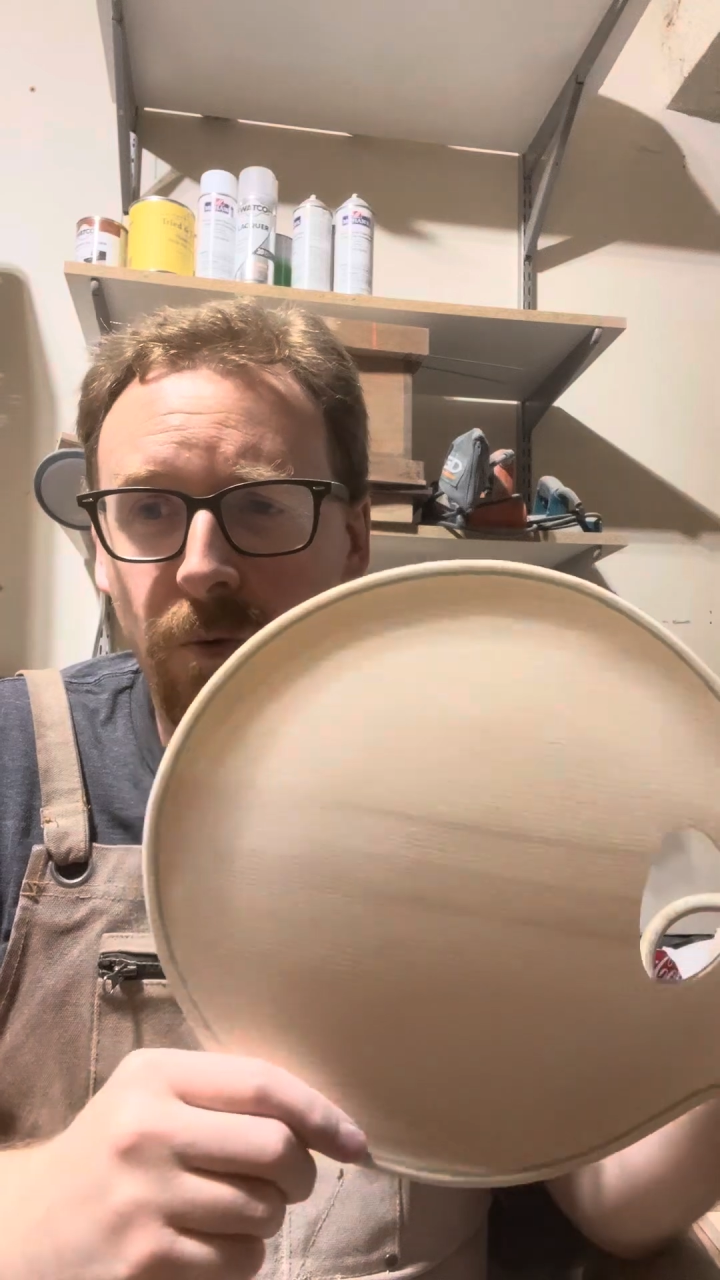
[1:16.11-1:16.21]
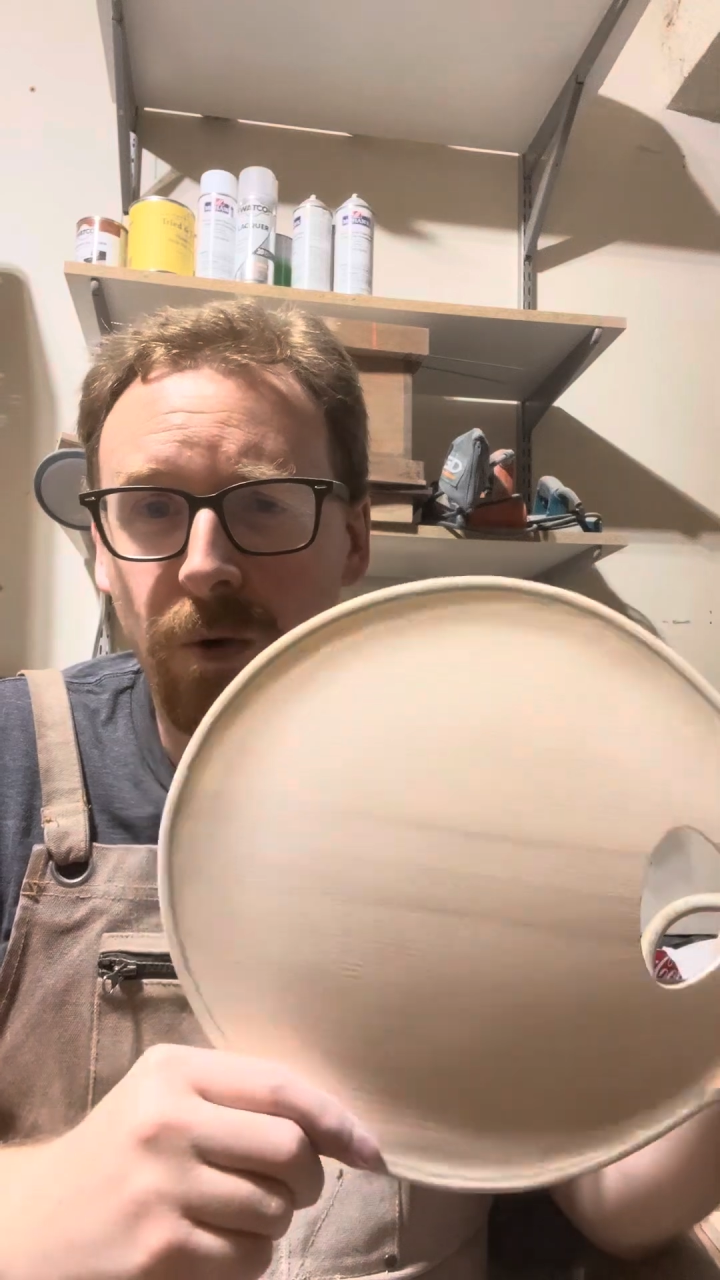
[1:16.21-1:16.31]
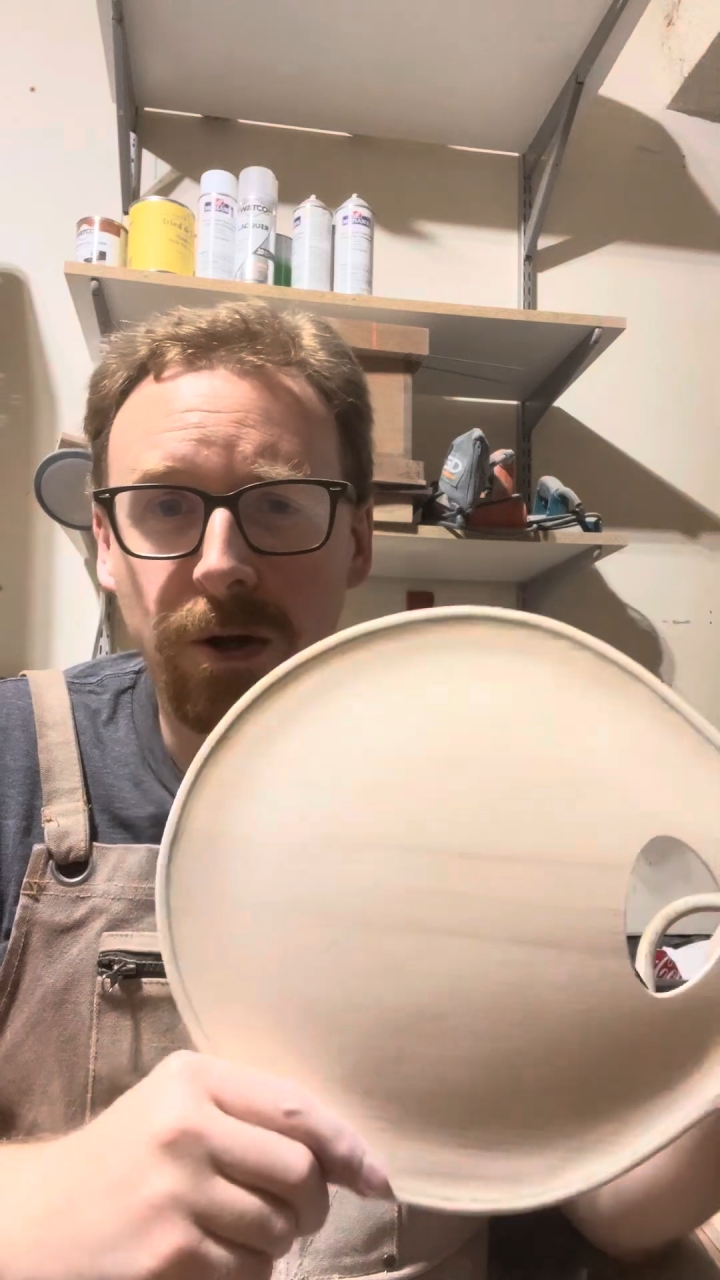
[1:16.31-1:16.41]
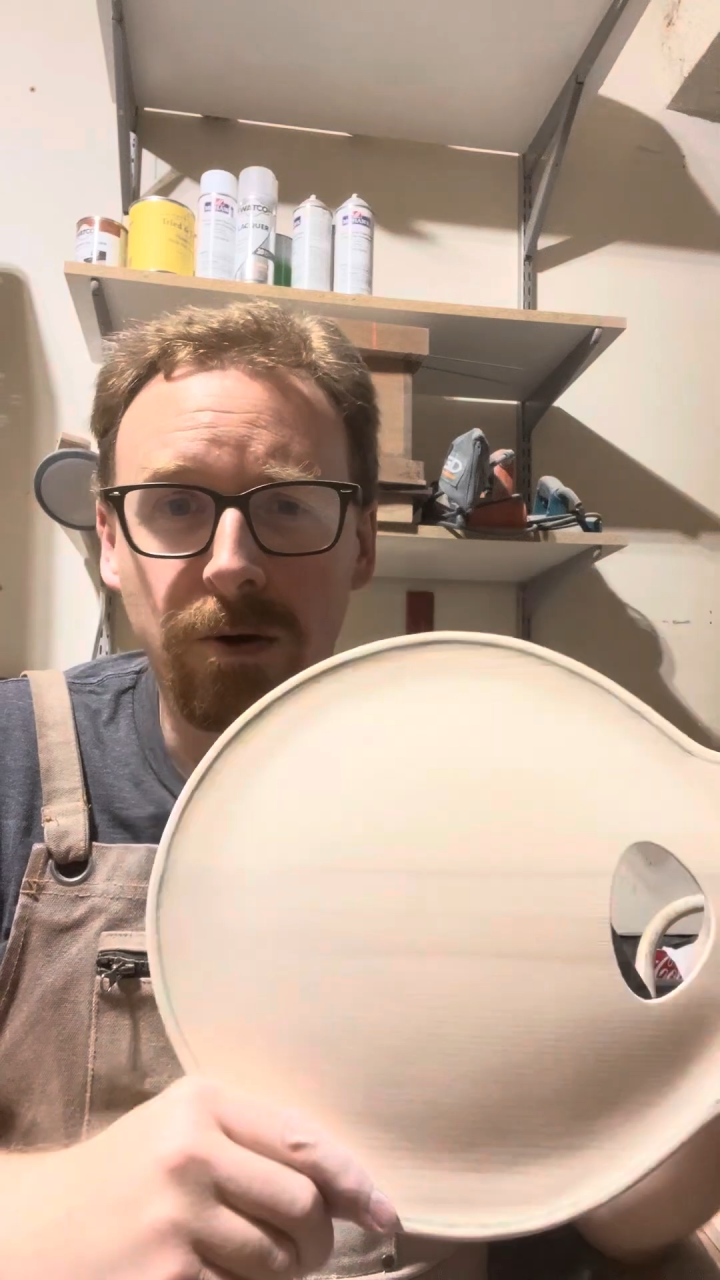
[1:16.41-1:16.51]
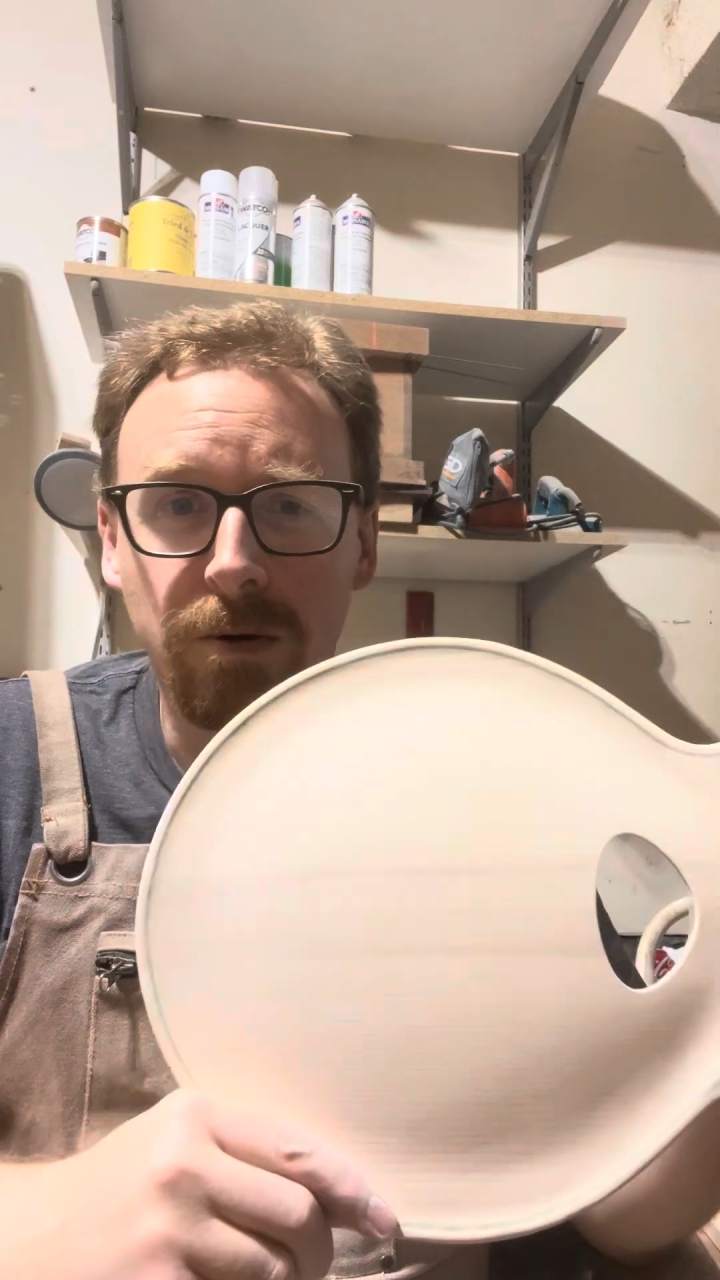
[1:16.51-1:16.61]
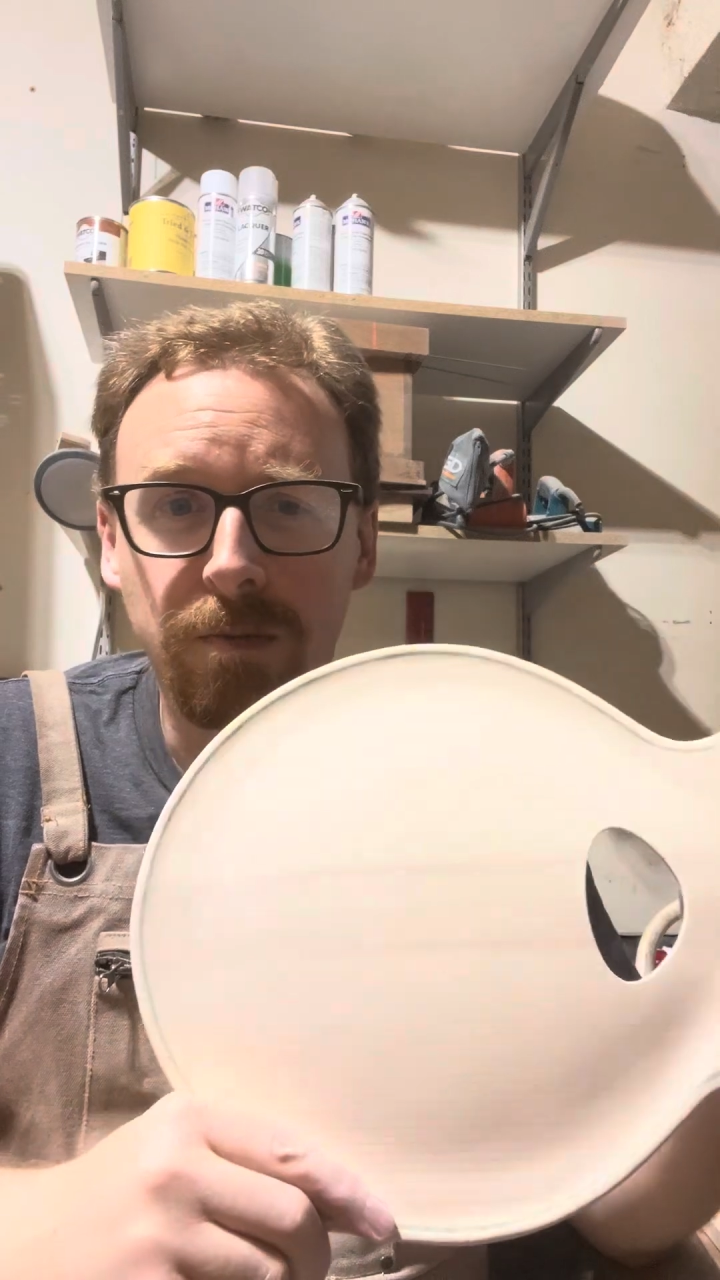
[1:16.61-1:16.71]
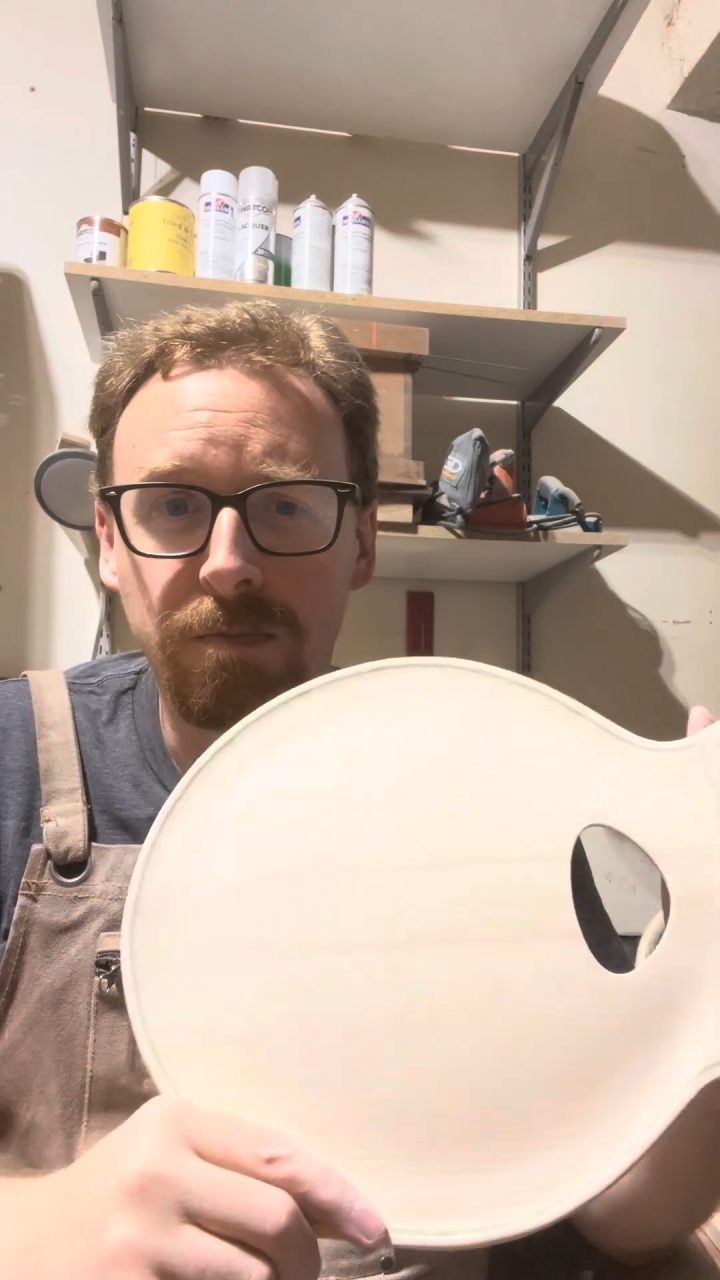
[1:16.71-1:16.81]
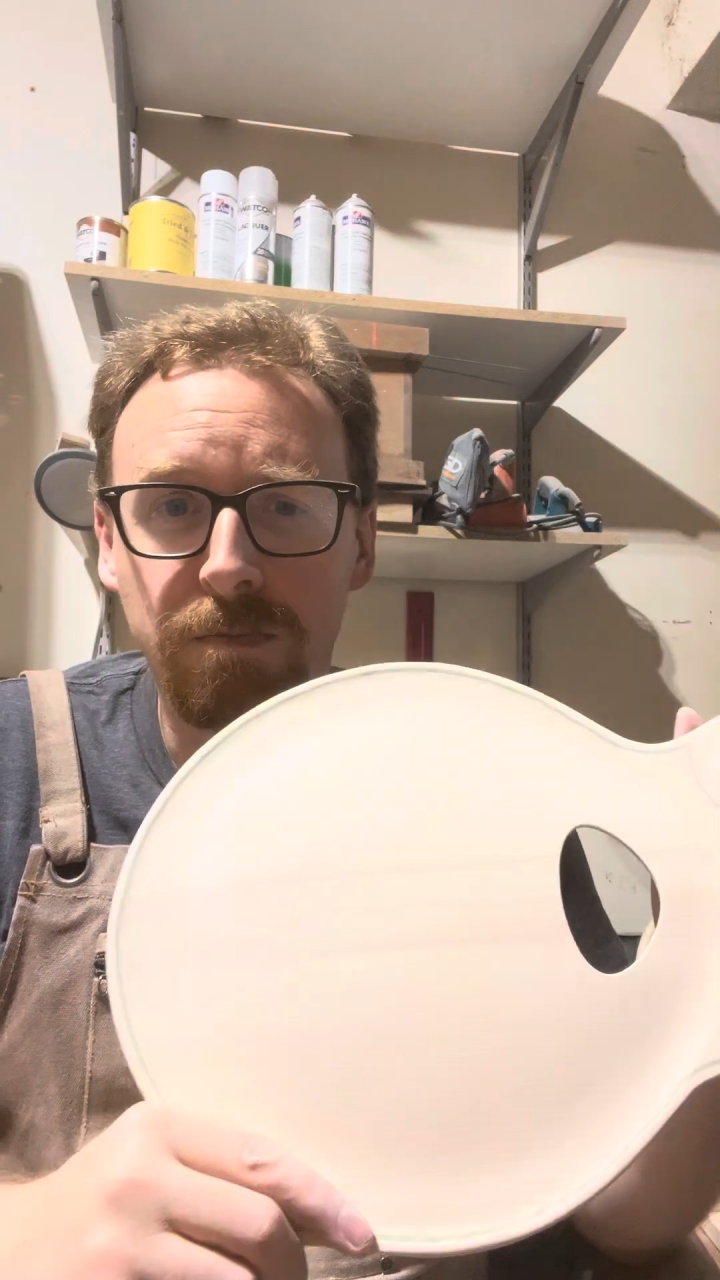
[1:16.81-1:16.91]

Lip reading: when you're